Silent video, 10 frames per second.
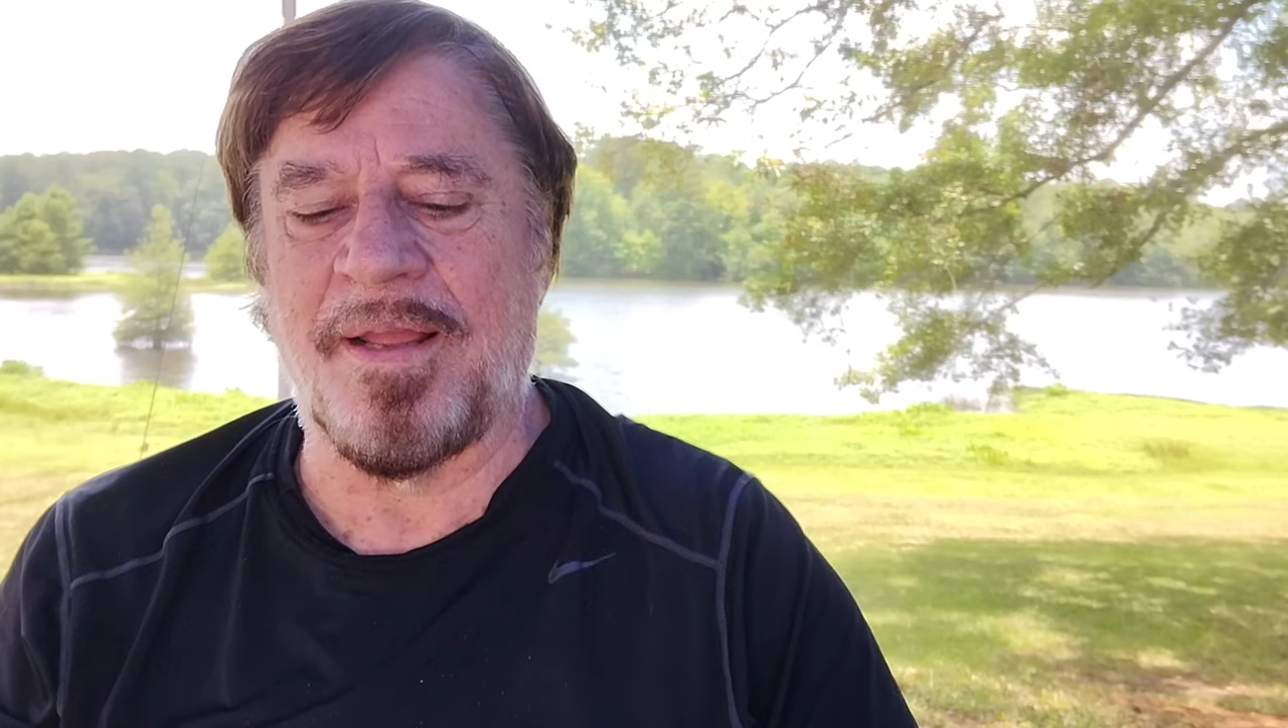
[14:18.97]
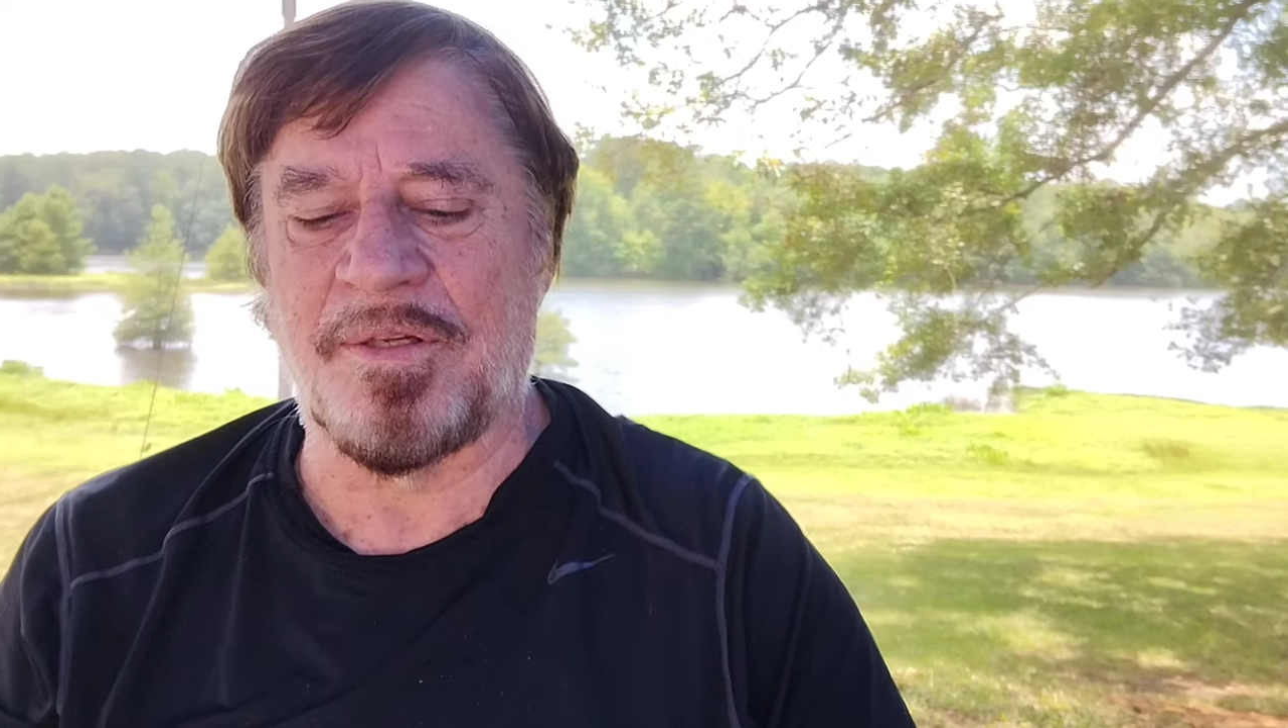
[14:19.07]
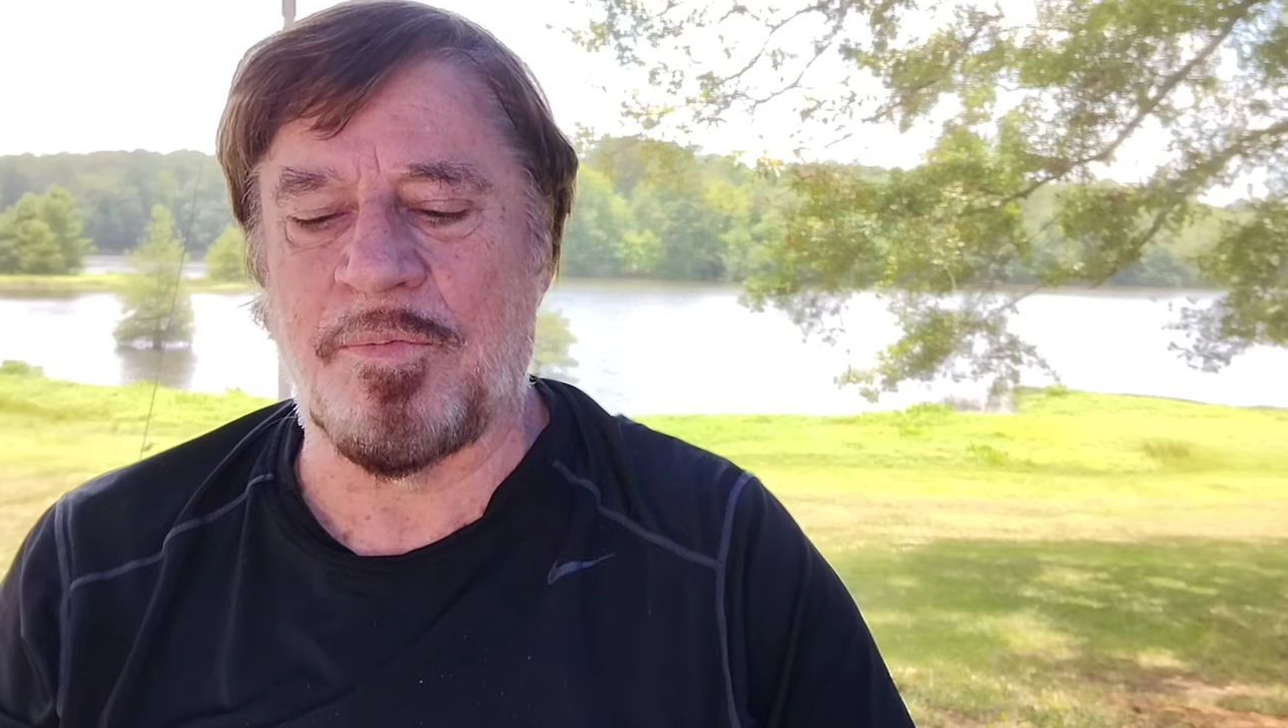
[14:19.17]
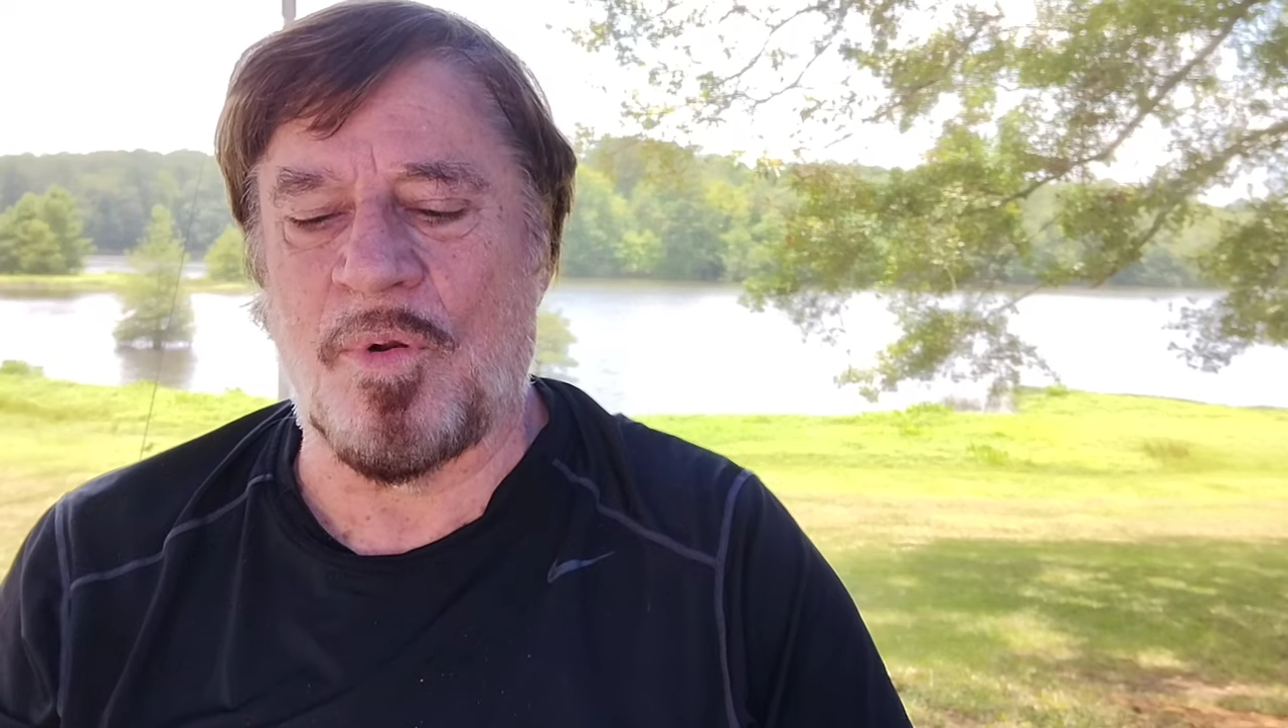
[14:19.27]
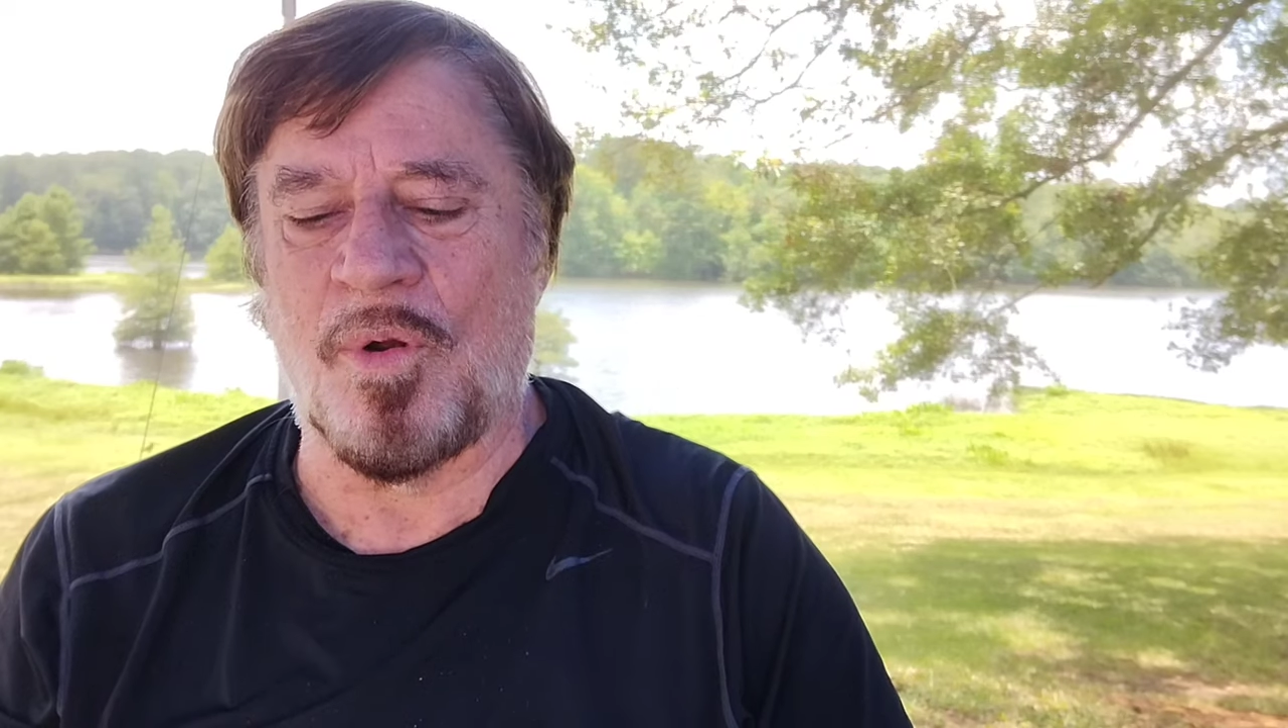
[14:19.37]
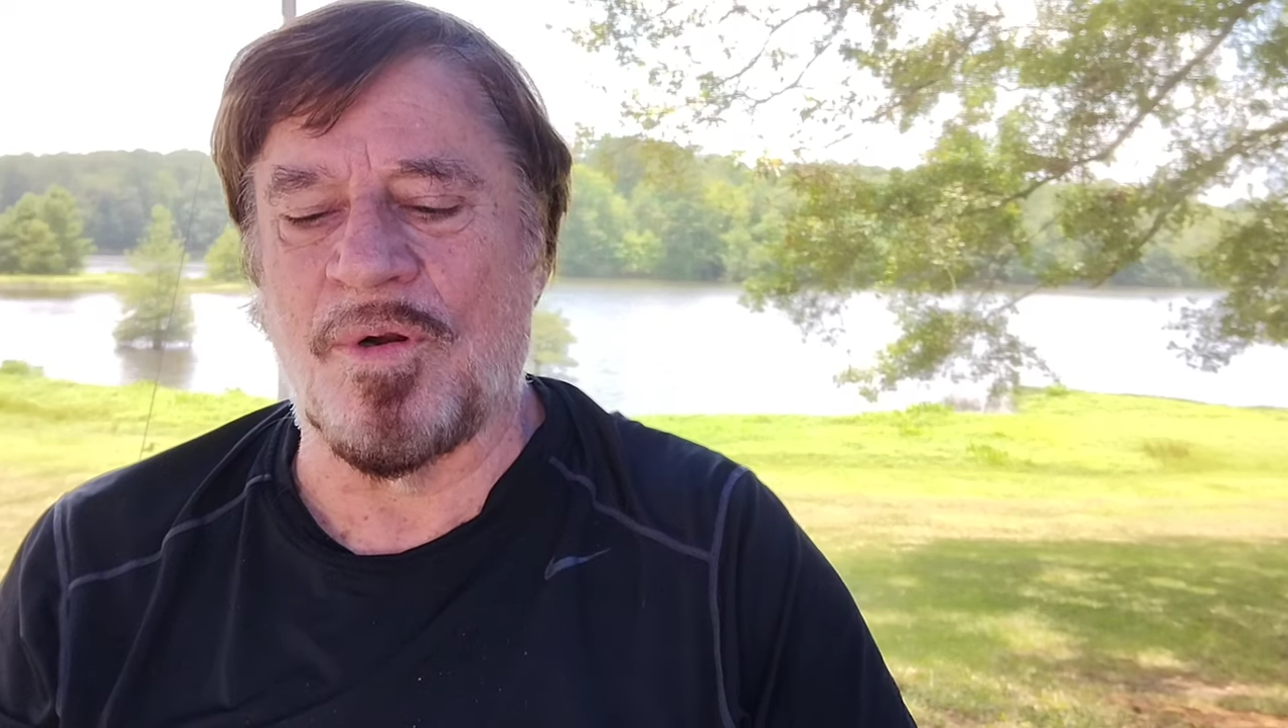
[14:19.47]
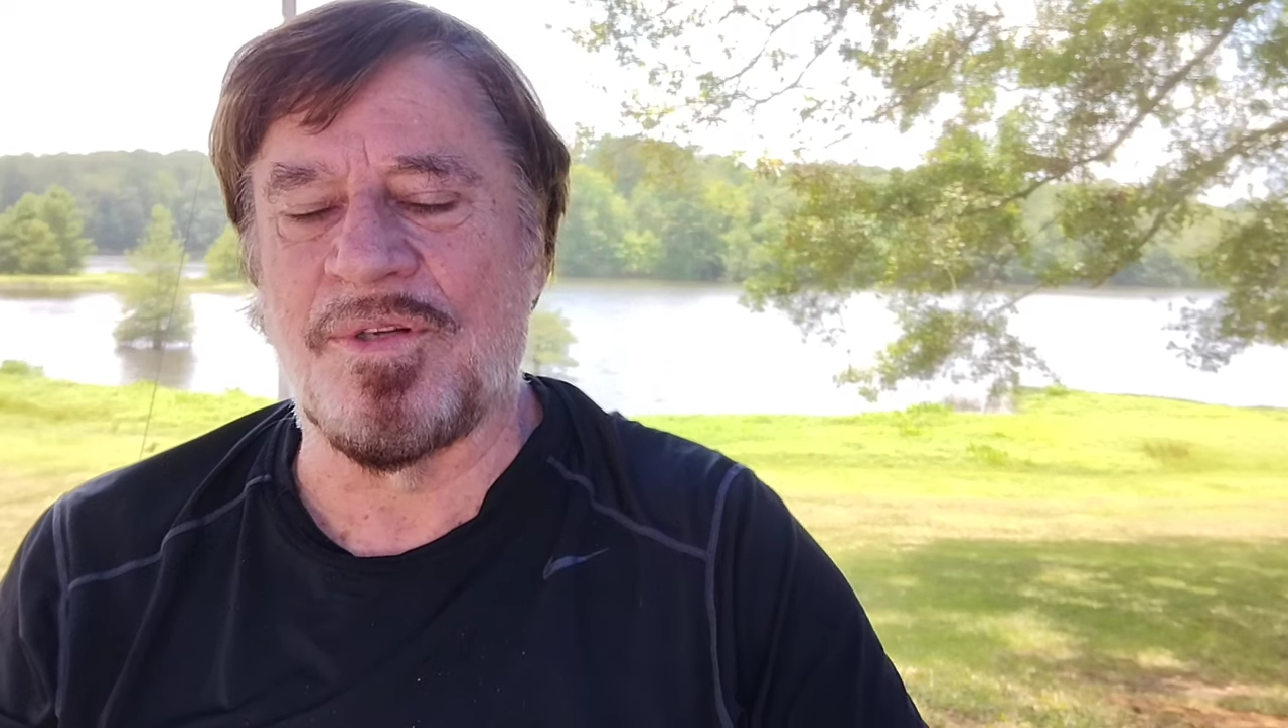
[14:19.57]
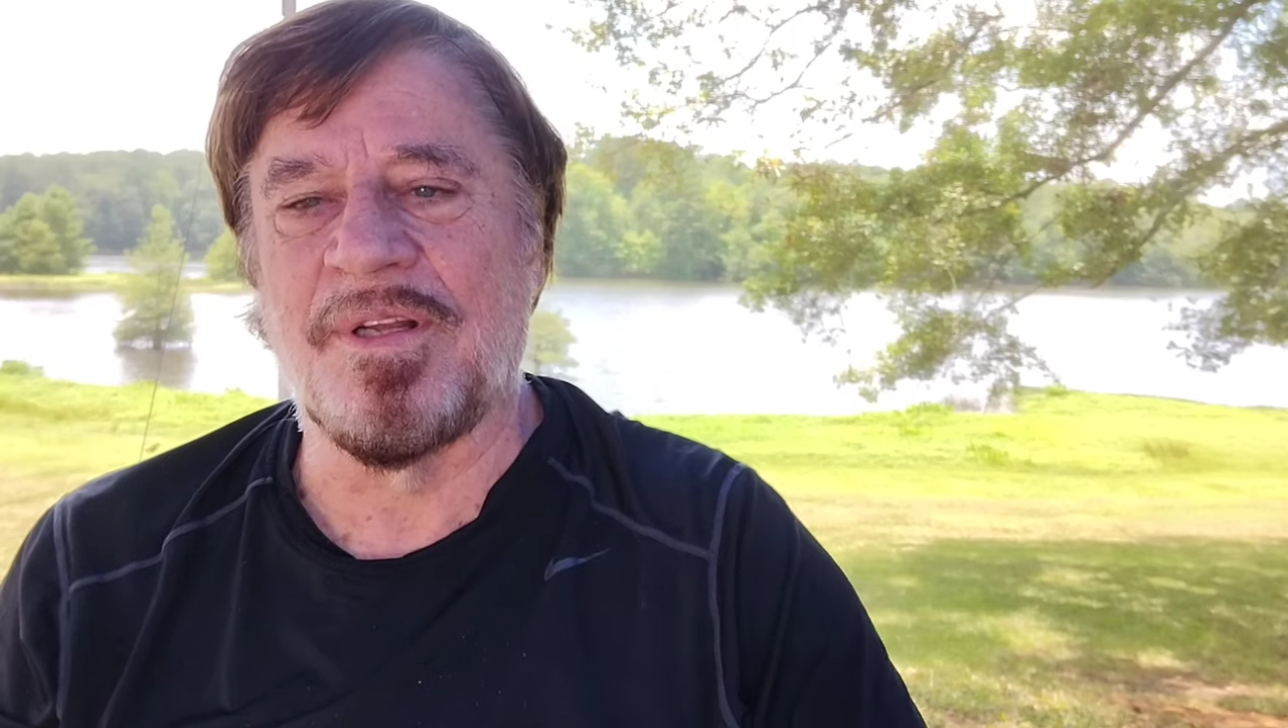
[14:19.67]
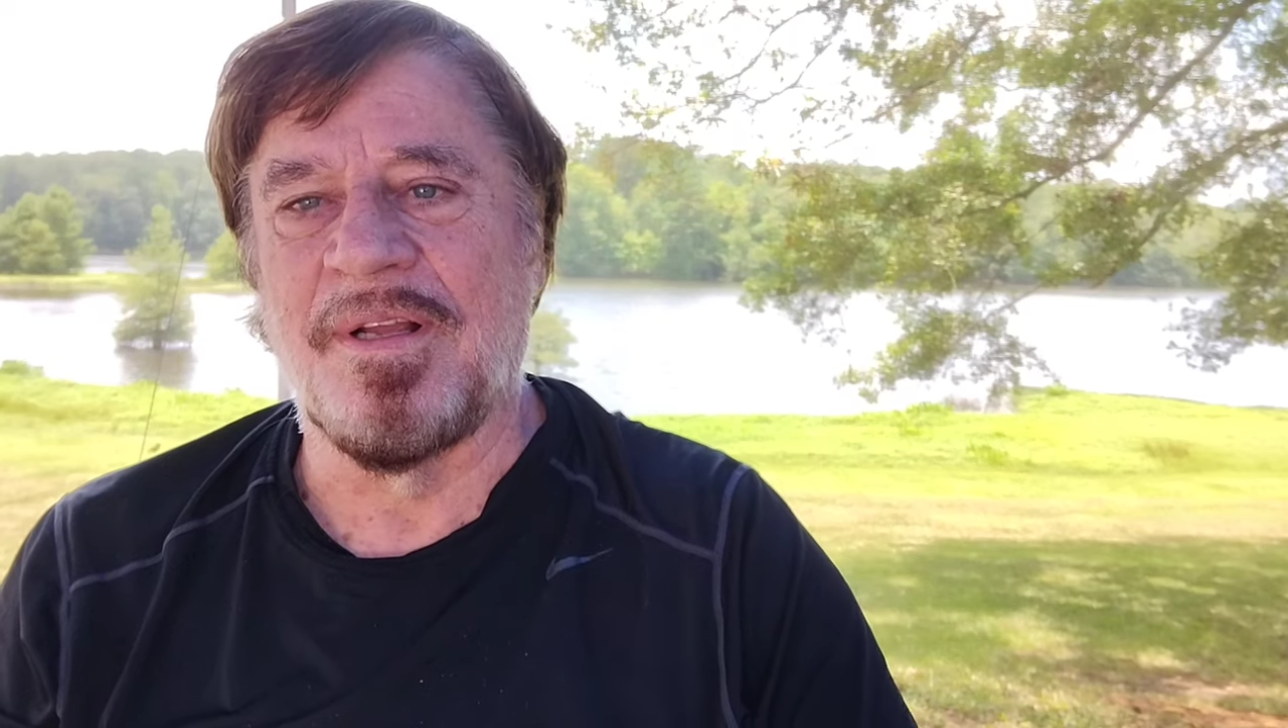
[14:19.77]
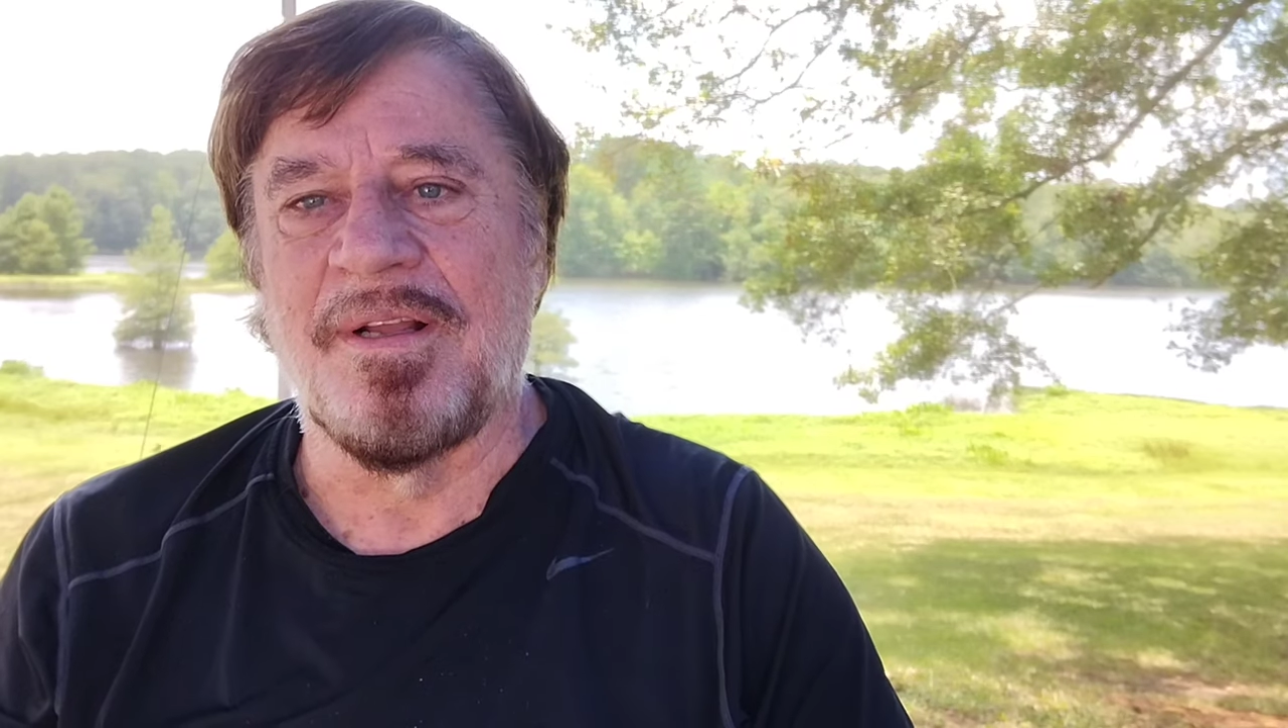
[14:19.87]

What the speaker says: explores